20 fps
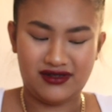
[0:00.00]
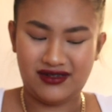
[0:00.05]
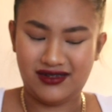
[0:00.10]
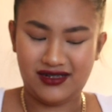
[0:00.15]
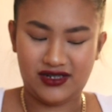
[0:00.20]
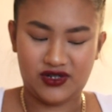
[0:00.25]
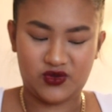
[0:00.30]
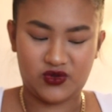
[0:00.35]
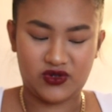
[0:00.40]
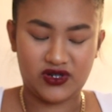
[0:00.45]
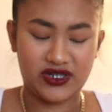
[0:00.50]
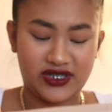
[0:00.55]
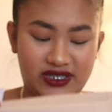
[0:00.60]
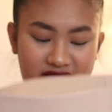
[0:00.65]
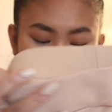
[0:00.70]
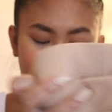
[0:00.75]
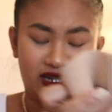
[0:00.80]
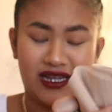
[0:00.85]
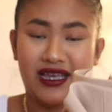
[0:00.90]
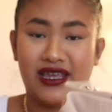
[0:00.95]
good
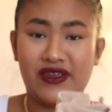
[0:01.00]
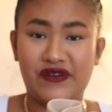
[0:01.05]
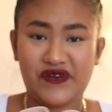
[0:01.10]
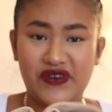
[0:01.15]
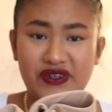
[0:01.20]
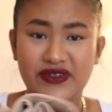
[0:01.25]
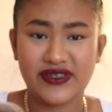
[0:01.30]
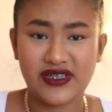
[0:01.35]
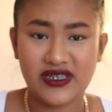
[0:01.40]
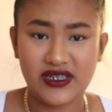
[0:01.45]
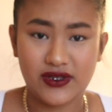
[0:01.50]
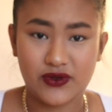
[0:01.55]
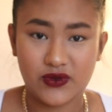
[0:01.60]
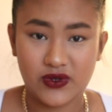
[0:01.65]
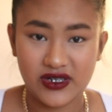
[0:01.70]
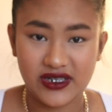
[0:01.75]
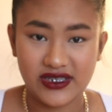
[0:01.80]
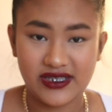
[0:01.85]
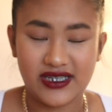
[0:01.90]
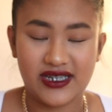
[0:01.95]
quality. Like it feels good
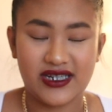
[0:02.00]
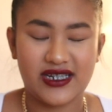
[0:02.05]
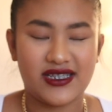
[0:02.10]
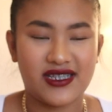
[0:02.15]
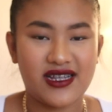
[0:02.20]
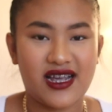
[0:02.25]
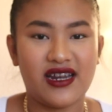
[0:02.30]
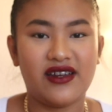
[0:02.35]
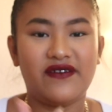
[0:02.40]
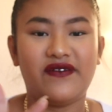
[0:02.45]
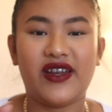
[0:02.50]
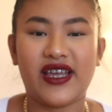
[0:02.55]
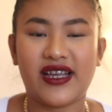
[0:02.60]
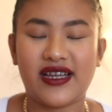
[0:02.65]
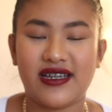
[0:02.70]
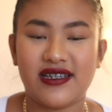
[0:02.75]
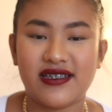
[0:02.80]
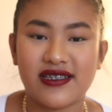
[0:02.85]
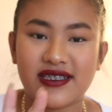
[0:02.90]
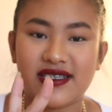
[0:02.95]
quality and it's kind of
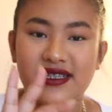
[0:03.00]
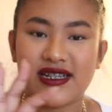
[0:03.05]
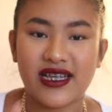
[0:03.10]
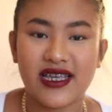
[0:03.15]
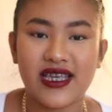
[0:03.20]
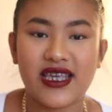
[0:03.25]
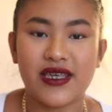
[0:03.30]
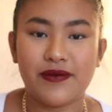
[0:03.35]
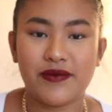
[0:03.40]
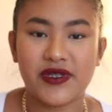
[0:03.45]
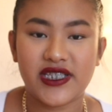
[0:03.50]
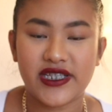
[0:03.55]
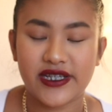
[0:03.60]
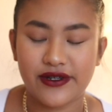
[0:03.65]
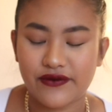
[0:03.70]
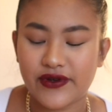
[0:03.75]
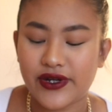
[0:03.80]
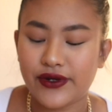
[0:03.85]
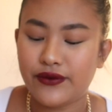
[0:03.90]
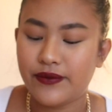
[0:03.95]
like a slinky
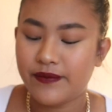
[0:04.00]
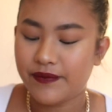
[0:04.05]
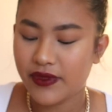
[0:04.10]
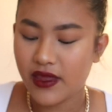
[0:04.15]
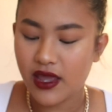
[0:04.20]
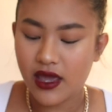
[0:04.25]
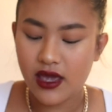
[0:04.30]
material,